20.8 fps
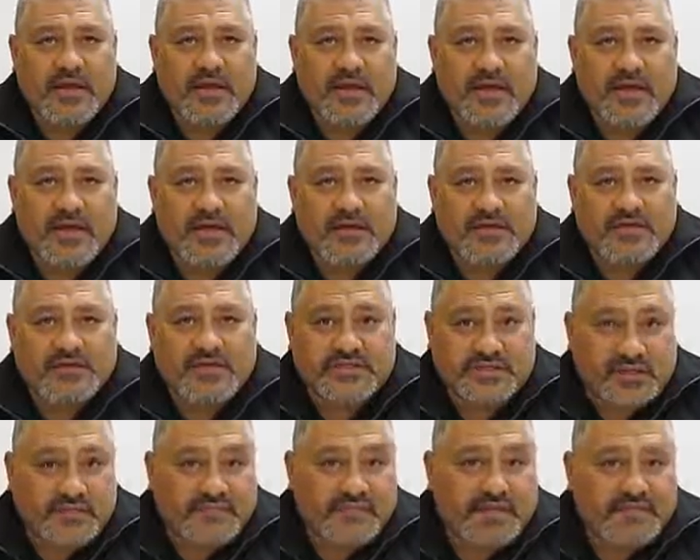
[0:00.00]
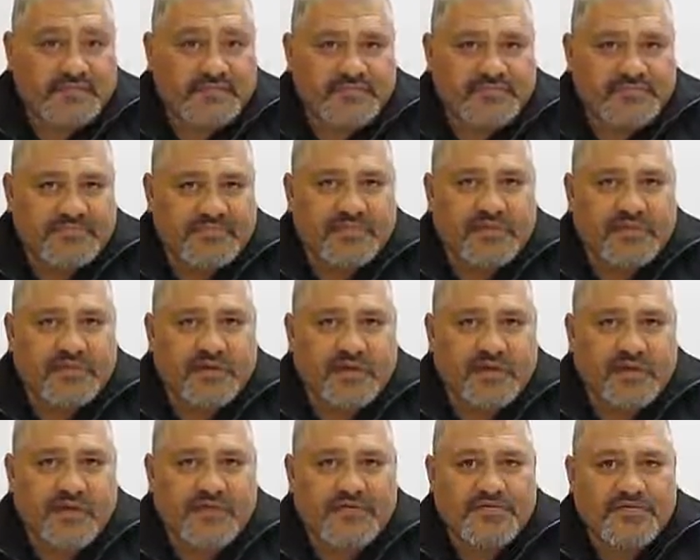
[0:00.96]
And just living the
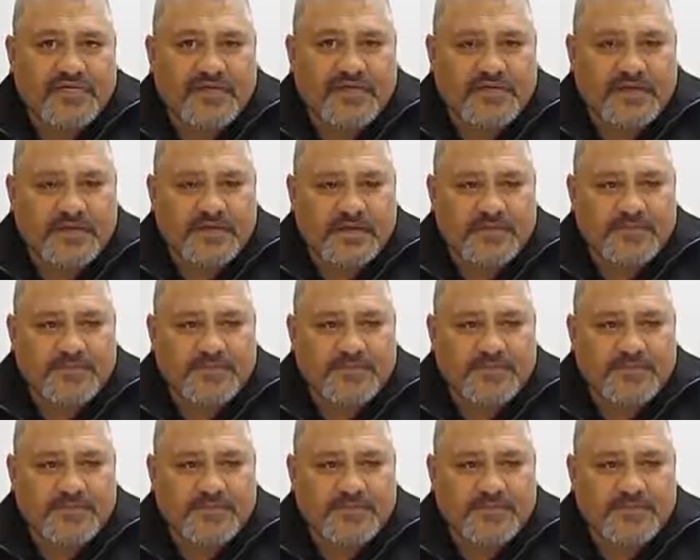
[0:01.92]
life, and